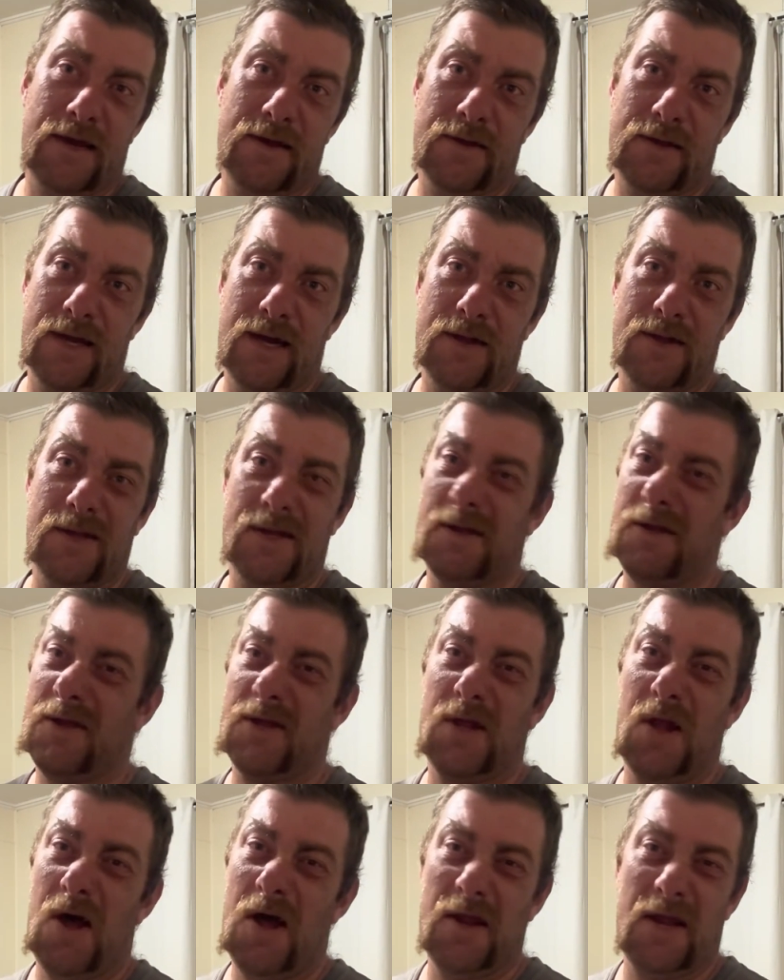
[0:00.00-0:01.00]
So it's
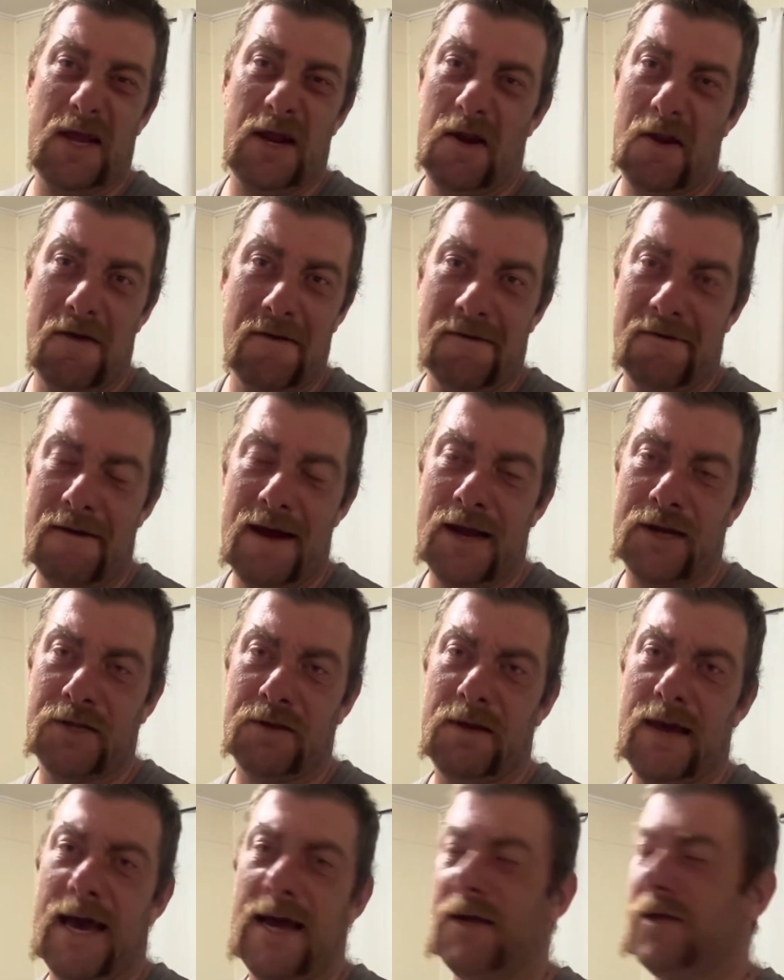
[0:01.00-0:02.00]
slightly longer
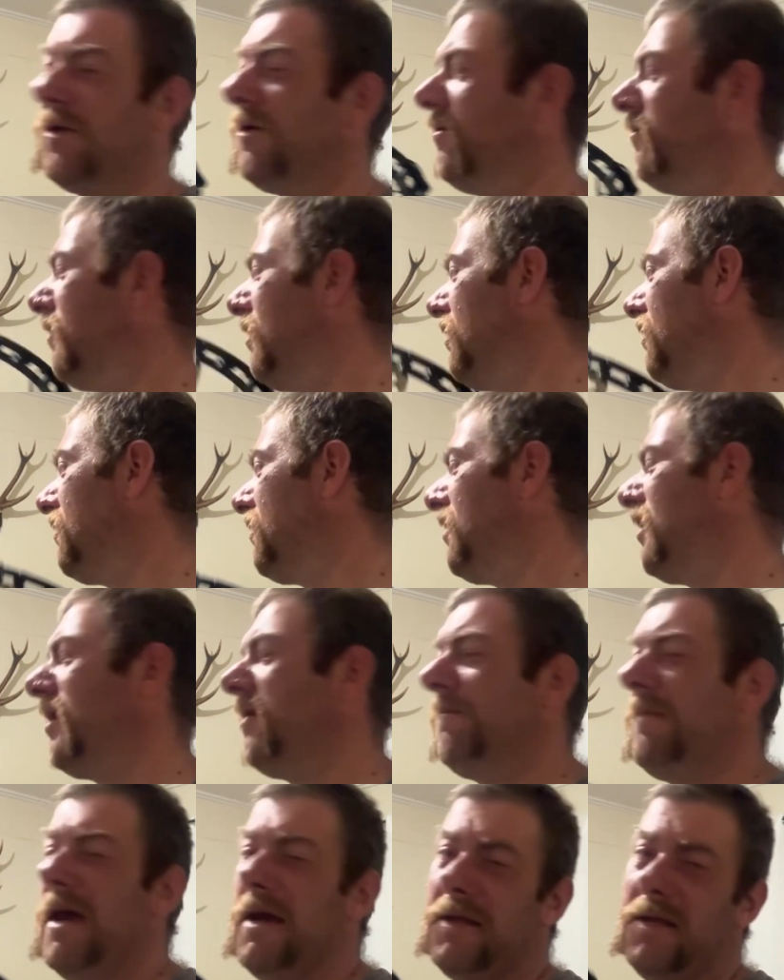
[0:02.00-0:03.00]
axle where the Stinger
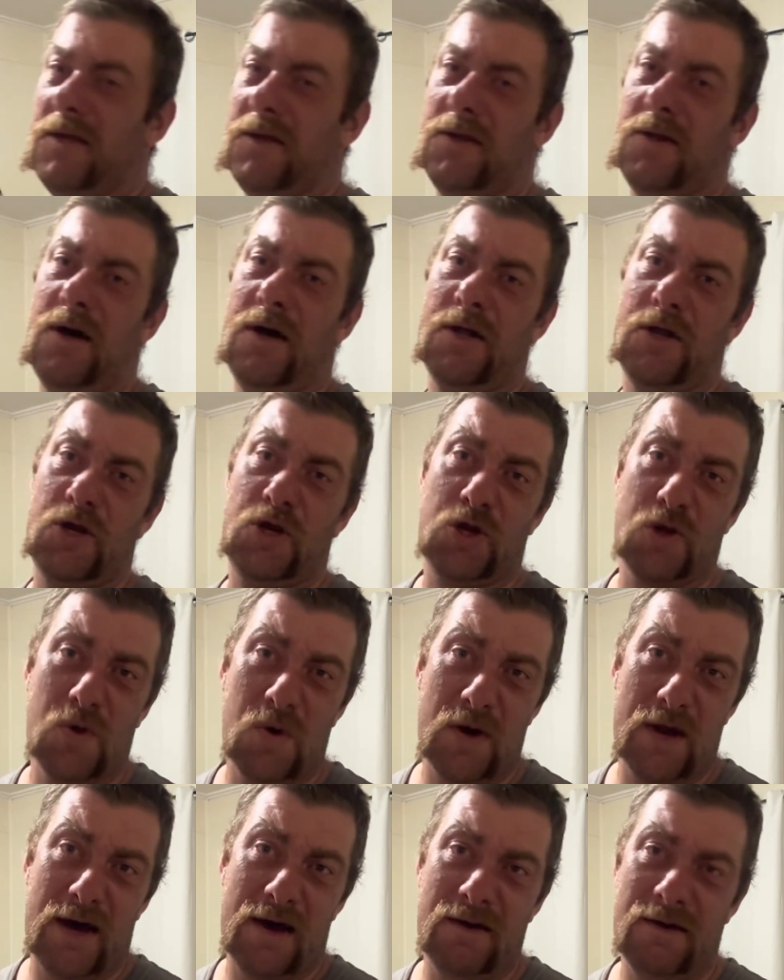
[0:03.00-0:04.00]
Max is slightly
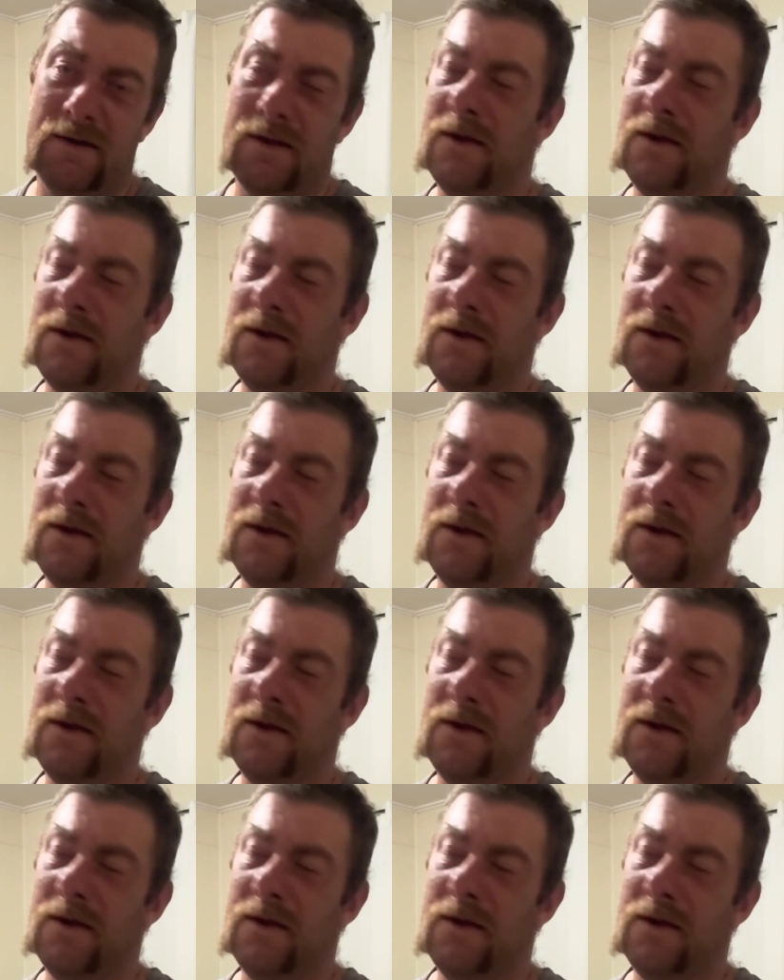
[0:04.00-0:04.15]
shorter.